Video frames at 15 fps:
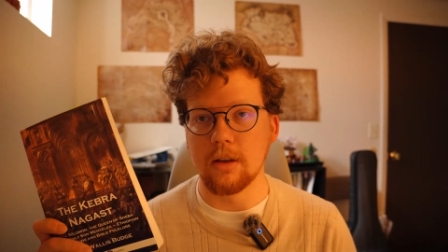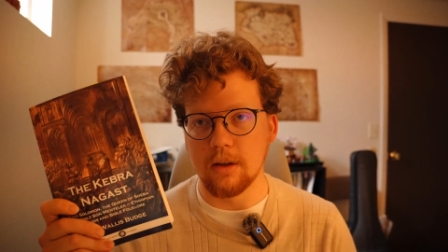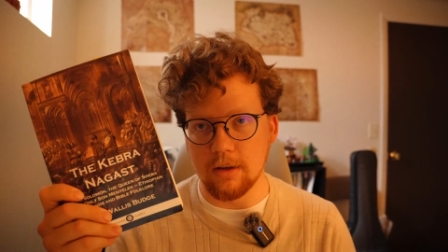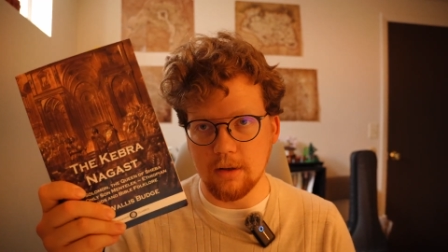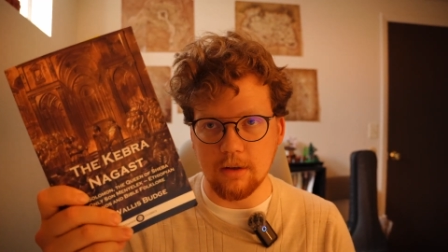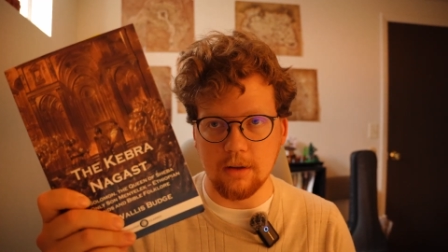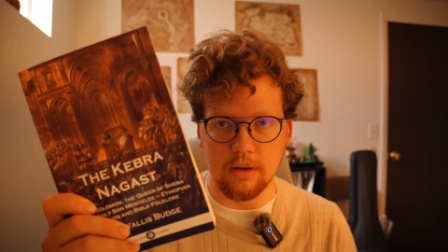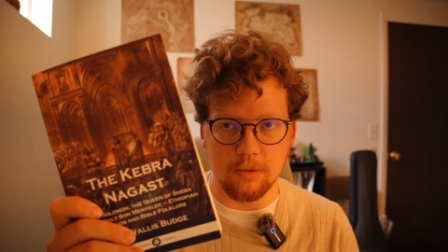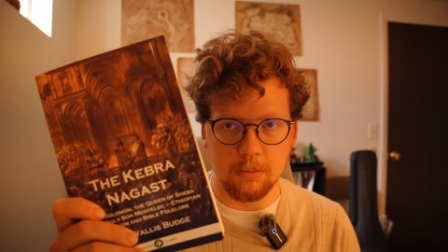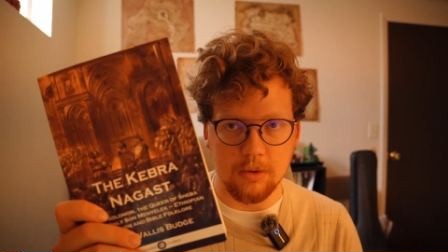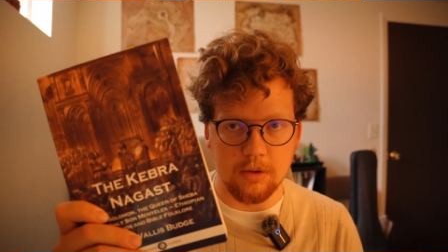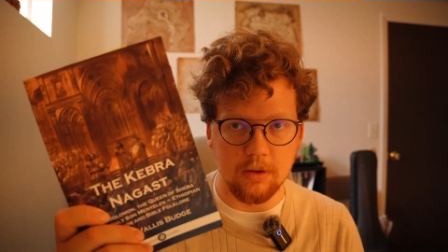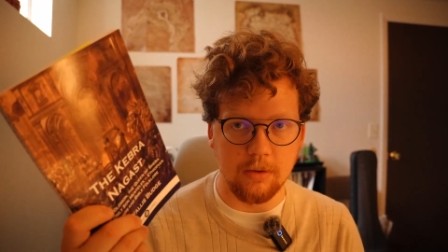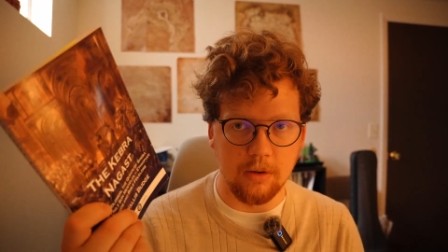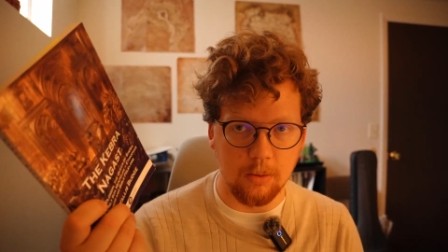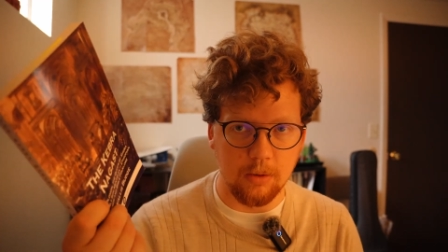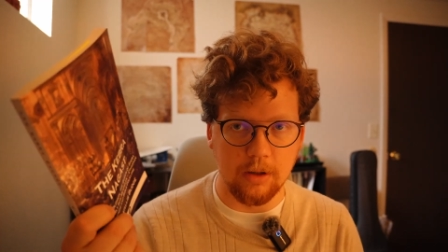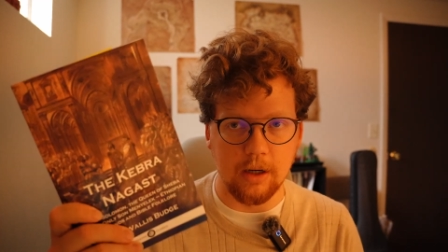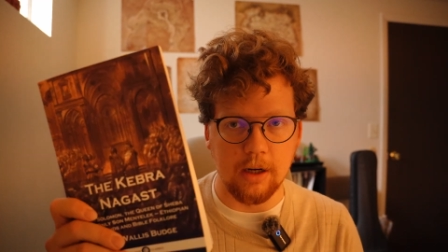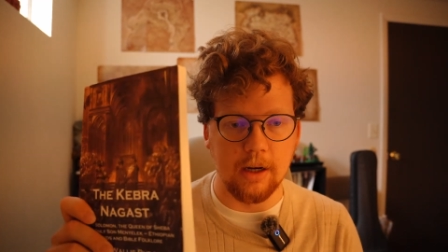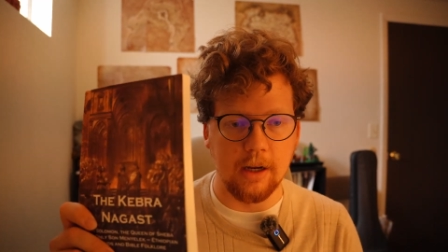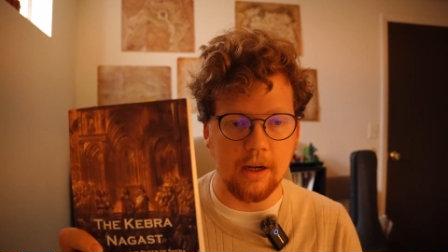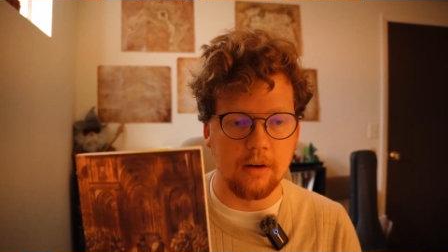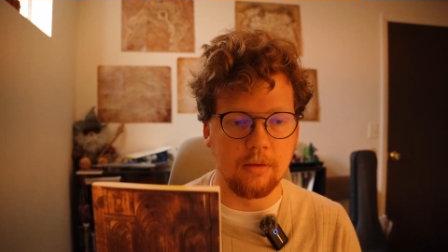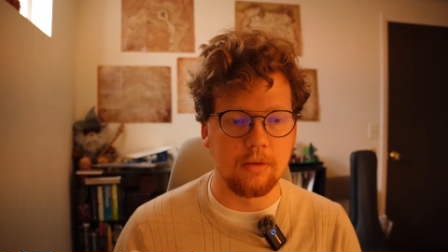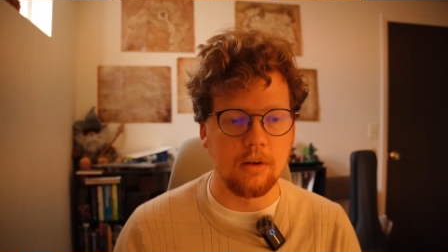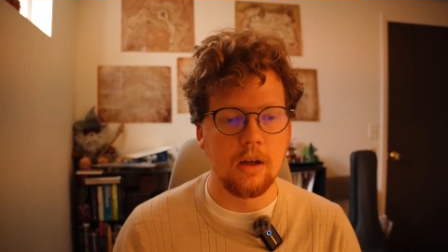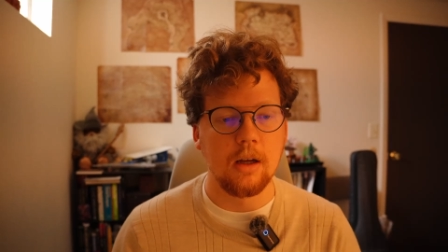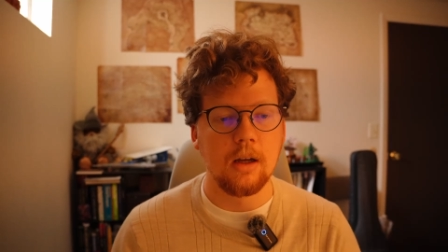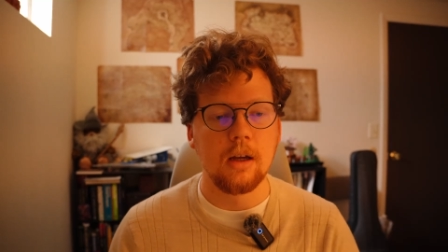This is the specific one that I
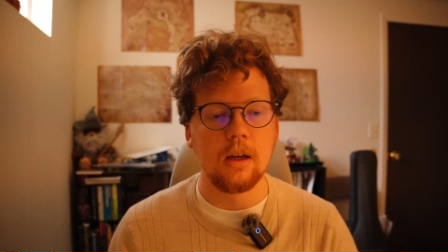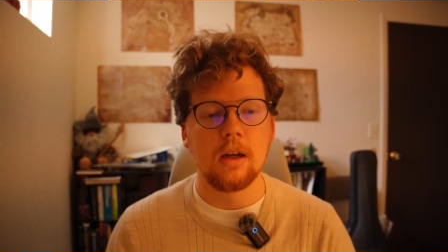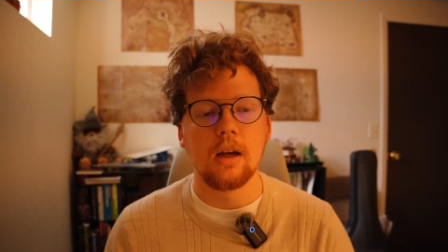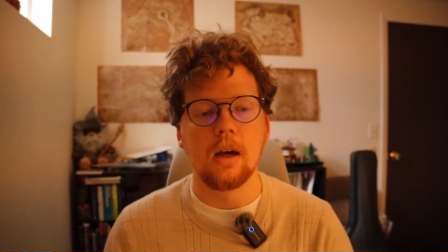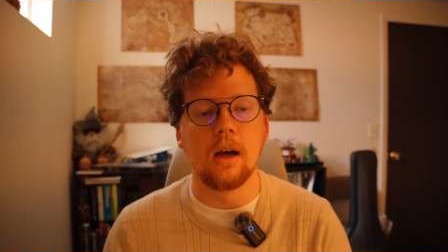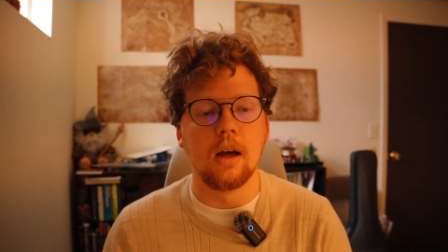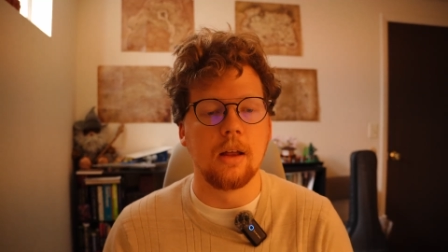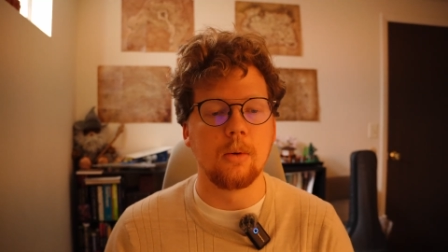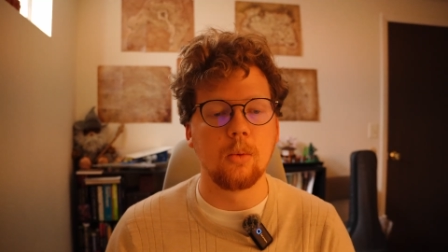have.